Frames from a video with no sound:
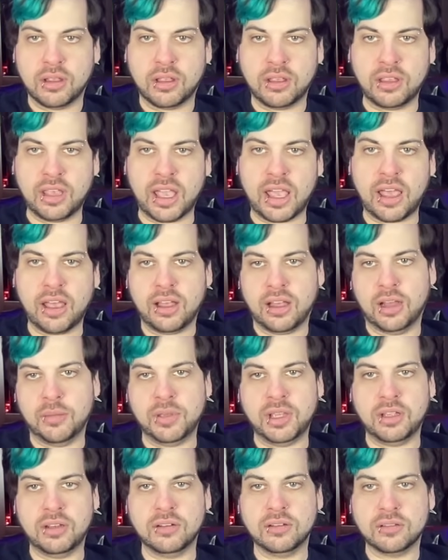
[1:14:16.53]
Yeah, I
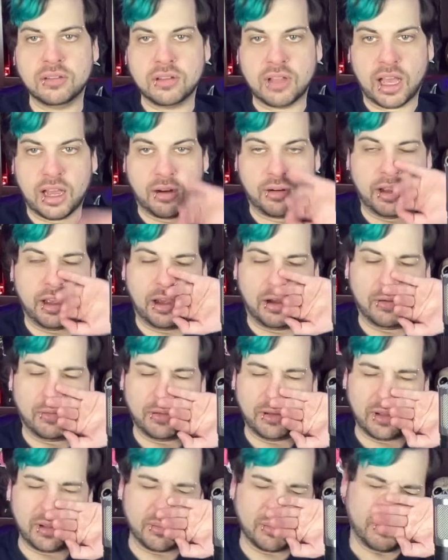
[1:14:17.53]
mean, I don't know.
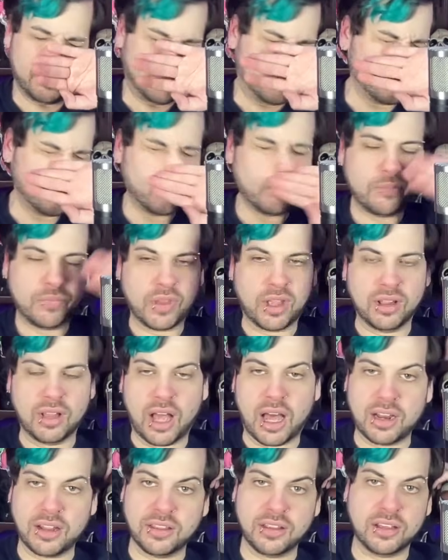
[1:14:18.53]
A
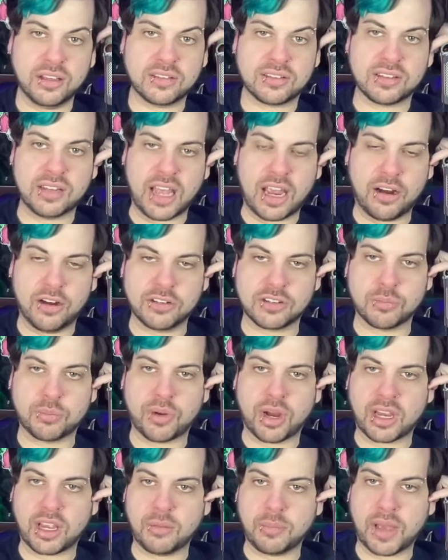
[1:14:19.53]
lot of the scenarios in
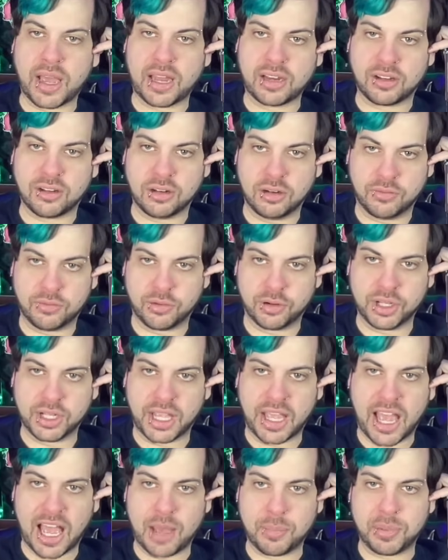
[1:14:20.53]
Breaking Bad couldn't have
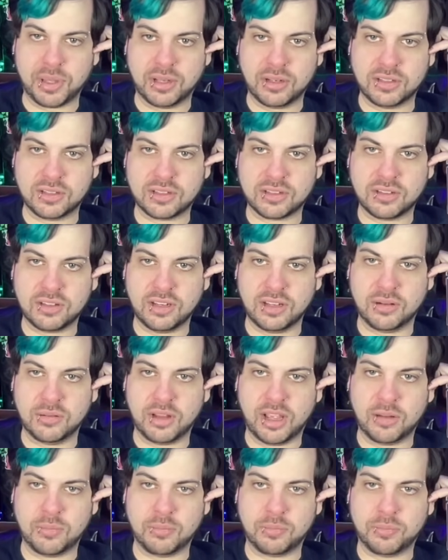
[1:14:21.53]
really happened
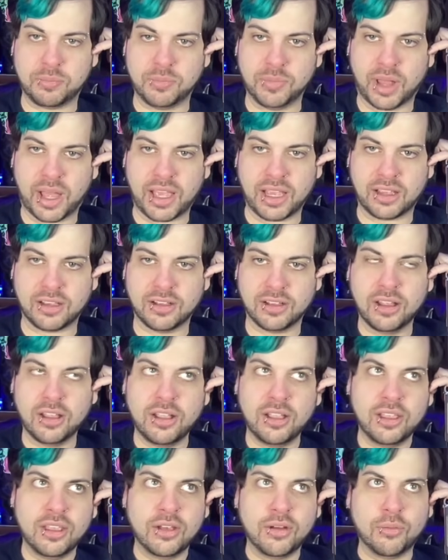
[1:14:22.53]
in like
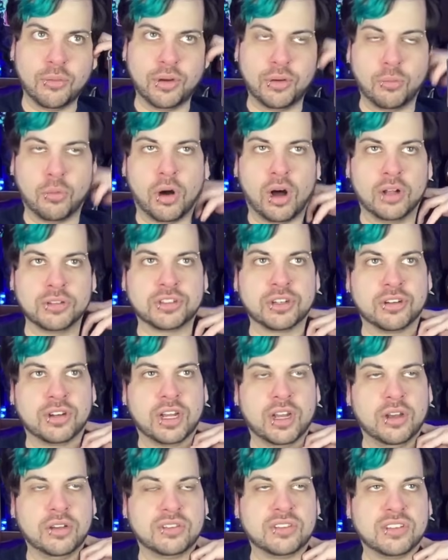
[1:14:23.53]
when Walter
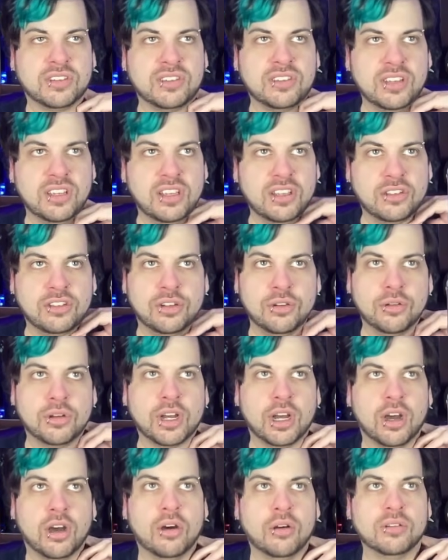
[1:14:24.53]
goes to see
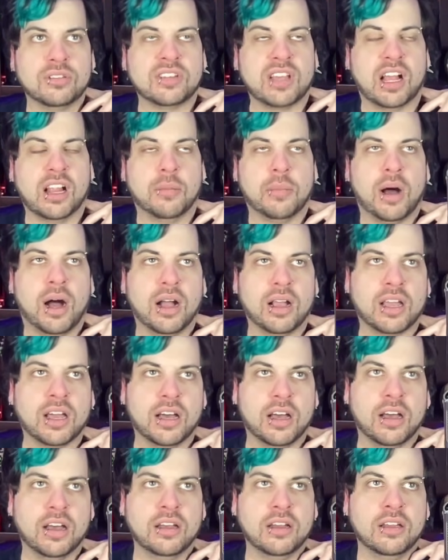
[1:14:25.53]
Tuco
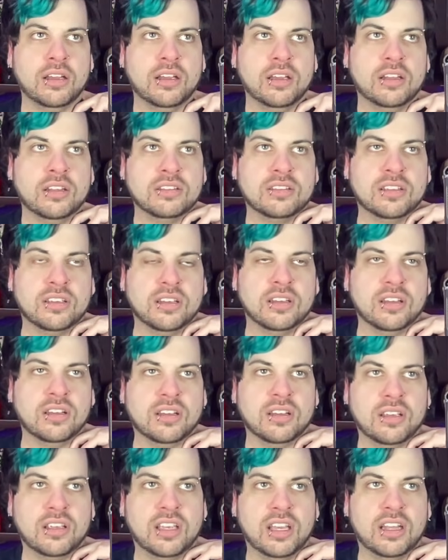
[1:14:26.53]
Salamanca
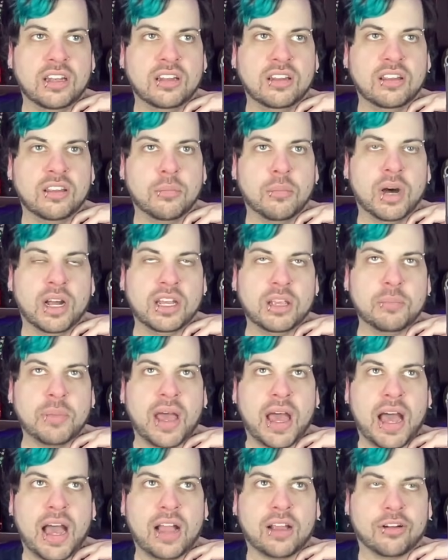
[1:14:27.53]
to get the money
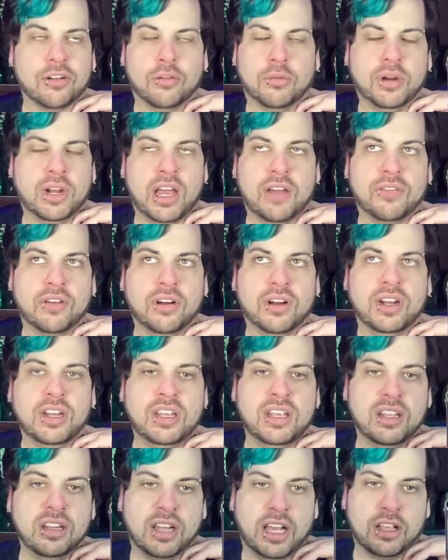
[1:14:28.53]
back or whatever, and
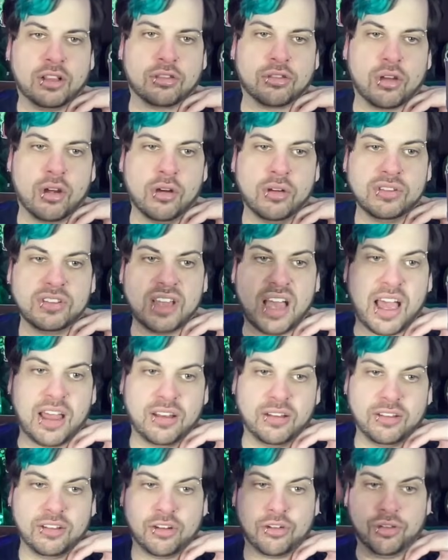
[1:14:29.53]
he like throws
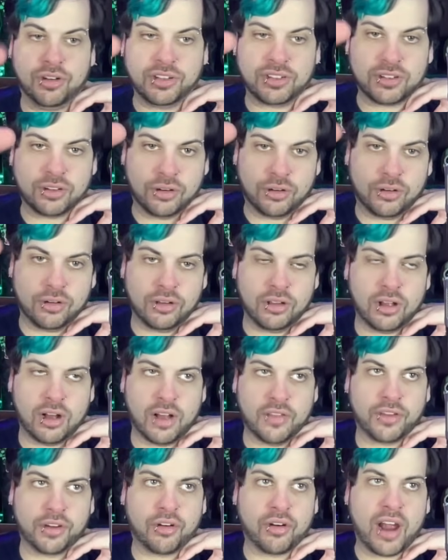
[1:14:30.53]
that crystal
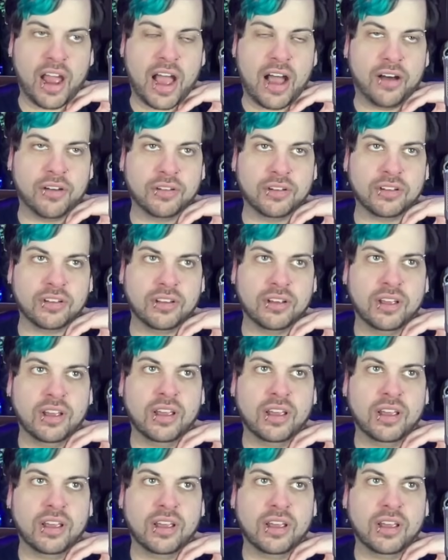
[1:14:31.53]
on the ground